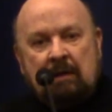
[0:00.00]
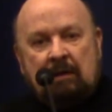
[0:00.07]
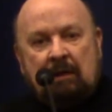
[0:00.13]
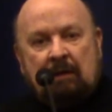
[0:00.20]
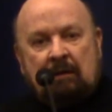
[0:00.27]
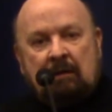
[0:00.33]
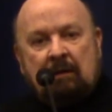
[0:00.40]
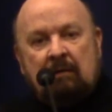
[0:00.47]

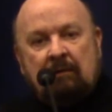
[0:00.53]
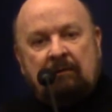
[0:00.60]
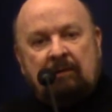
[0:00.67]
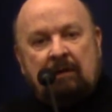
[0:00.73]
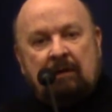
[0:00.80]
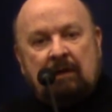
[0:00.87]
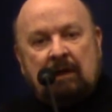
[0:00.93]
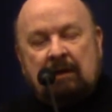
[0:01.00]
that didn't
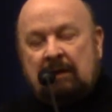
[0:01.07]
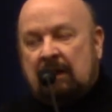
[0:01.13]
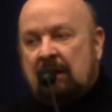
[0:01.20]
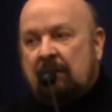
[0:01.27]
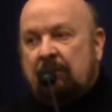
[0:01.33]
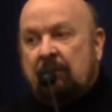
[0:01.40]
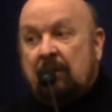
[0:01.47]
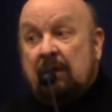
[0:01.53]
feel like they
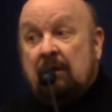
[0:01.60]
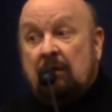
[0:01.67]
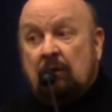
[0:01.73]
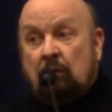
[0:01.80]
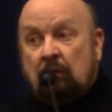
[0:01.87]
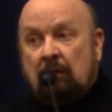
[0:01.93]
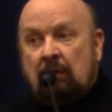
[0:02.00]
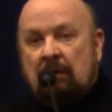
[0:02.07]
had a friend in
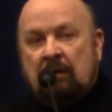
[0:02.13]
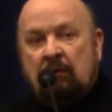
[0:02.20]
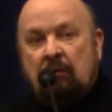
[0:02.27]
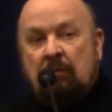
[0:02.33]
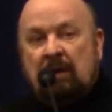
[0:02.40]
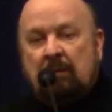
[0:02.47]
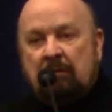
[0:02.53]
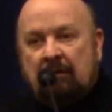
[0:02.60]
the world. And you
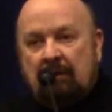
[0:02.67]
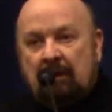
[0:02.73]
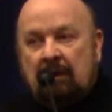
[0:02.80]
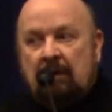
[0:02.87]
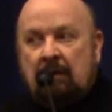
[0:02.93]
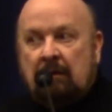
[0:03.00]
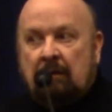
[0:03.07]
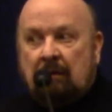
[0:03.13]
remember,
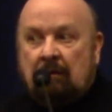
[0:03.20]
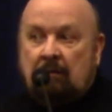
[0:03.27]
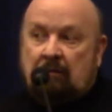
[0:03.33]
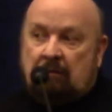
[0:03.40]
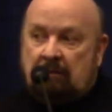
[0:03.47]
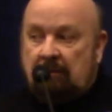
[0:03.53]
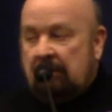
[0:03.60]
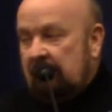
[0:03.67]
you
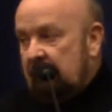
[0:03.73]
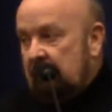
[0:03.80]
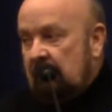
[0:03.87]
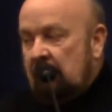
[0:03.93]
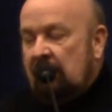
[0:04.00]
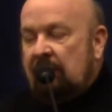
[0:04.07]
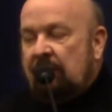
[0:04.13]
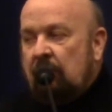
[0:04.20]
know,
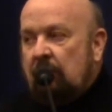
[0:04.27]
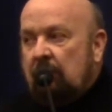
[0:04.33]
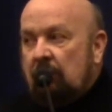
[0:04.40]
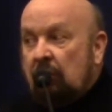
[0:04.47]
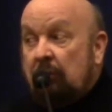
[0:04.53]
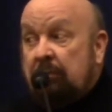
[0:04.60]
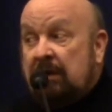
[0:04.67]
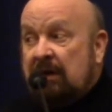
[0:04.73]
those of you who
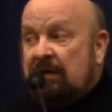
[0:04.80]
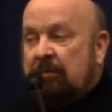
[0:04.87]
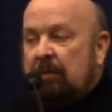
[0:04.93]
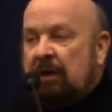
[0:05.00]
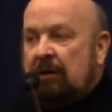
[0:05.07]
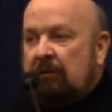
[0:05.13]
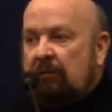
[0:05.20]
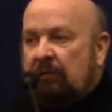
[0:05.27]
know Pete's
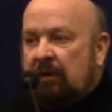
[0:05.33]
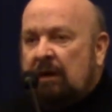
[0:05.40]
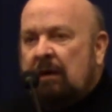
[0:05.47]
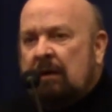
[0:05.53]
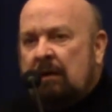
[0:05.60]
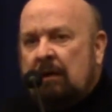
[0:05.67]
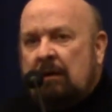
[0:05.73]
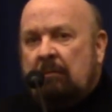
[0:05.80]
biography,
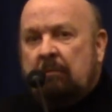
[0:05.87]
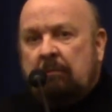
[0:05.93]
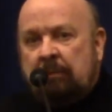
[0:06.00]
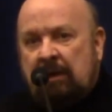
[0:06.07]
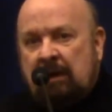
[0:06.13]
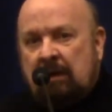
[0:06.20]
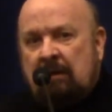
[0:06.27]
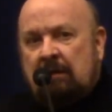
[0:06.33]

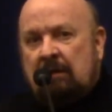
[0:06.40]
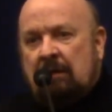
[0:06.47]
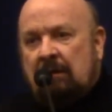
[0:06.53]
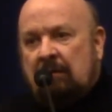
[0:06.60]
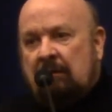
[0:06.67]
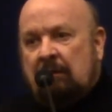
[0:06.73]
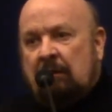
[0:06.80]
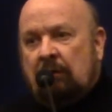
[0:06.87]
Pete
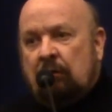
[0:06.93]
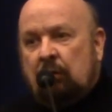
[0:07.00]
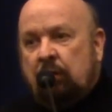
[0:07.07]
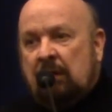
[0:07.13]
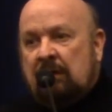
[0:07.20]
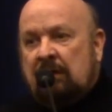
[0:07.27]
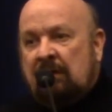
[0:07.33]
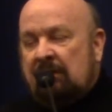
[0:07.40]
is a
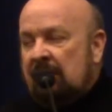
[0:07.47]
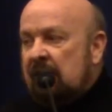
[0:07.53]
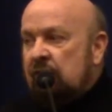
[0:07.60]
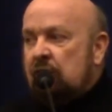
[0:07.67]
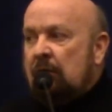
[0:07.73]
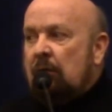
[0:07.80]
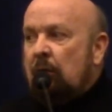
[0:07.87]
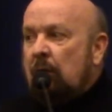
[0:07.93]

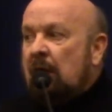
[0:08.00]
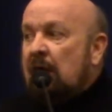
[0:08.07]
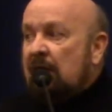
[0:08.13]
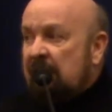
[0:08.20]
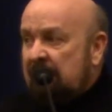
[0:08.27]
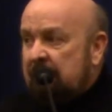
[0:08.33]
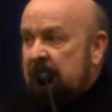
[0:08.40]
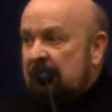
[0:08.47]
quintessential
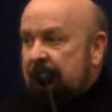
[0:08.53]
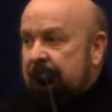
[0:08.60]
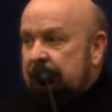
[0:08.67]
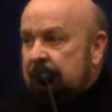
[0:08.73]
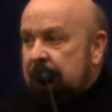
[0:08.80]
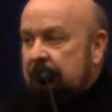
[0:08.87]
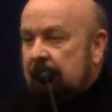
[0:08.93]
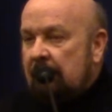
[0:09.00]
WASP.
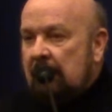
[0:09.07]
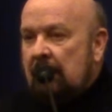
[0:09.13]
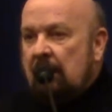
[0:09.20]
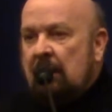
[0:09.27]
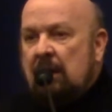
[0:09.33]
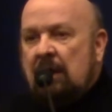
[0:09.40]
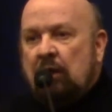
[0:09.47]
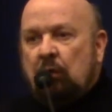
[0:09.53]

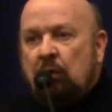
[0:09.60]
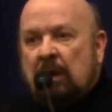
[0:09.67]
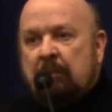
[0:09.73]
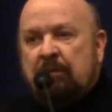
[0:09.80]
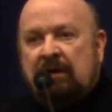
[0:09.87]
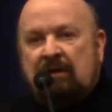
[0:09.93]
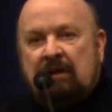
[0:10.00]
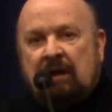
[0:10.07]
He
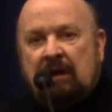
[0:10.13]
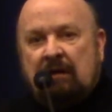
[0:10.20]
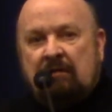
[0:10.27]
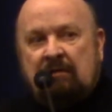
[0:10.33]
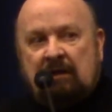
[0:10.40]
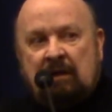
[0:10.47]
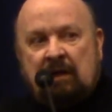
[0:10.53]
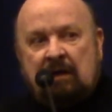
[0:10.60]

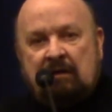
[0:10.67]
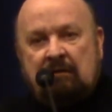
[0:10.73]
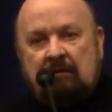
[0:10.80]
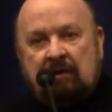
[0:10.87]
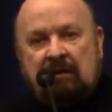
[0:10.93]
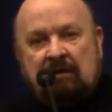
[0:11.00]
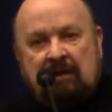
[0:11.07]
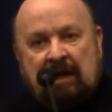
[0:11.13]
represents the
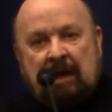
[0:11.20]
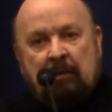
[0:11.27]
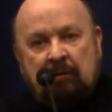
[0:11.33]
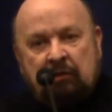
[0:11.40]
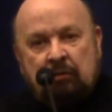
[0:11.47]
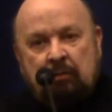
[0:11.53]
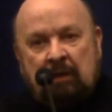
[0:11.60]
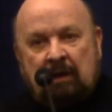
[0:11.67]
Eastern
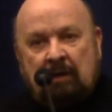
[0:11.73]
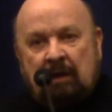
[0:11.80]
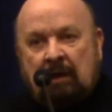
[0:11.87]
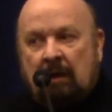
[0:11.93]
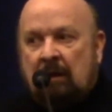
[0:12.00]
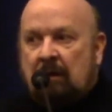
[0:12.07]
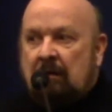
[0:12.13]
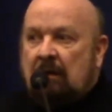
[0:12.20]
establishment
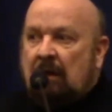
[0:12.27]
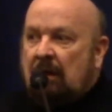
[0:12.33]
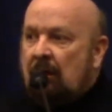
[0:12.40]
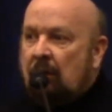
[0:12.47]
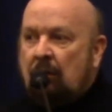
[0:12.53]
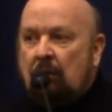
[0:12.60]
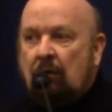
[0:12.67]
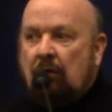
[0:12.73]
in a
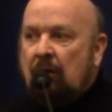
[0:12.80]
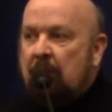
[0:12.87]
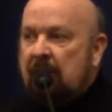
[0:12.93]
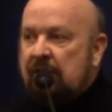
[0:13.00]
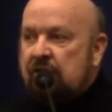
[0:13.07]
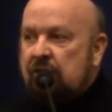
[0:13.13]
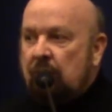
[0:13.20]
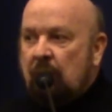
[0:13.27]
whole
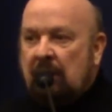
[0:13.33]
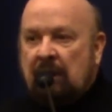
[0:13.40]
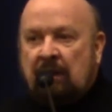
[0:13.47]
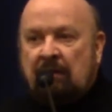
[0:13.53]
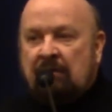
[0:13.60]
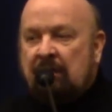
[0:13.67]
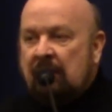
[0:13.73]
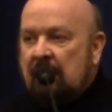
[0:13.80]
bunch of
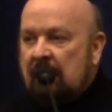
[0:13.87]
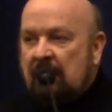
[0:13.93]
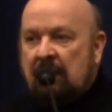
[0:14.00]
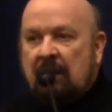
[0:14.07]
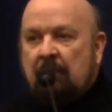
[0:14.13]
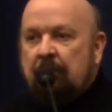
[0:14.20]
ways, in the